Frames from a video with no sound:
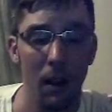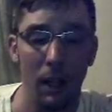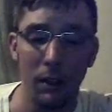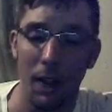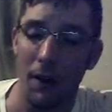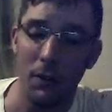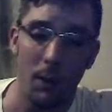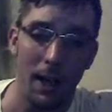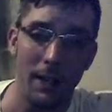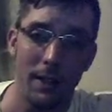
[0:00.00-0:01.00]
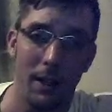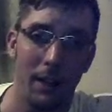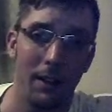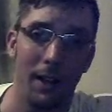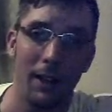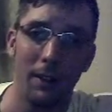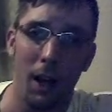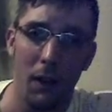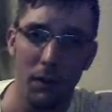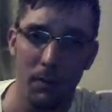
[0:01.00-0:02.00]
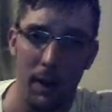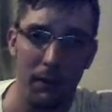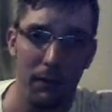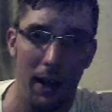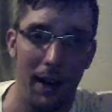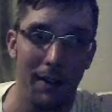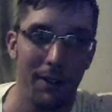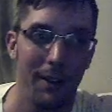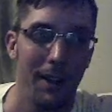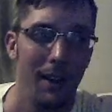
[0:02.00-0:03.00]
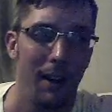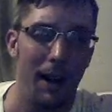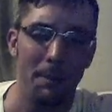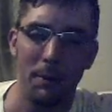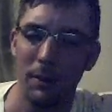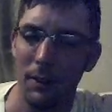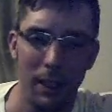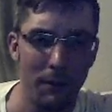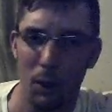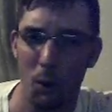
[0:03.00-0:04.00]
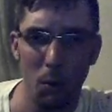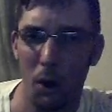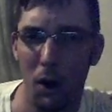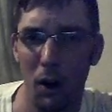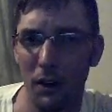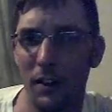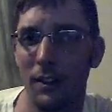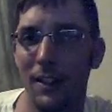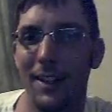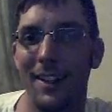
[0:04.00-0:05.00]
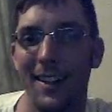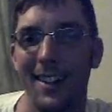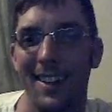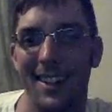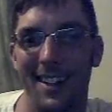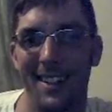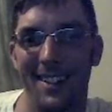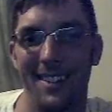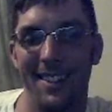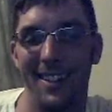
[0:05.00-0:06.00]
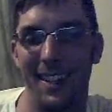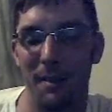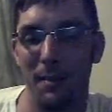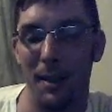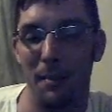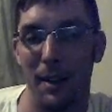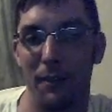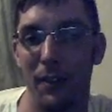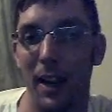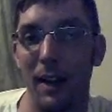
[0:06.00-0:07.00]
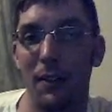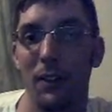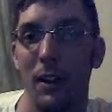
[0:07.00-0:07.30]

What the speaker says: I loved what I did. I loved my faith. I believed wholeheartedly in my faith.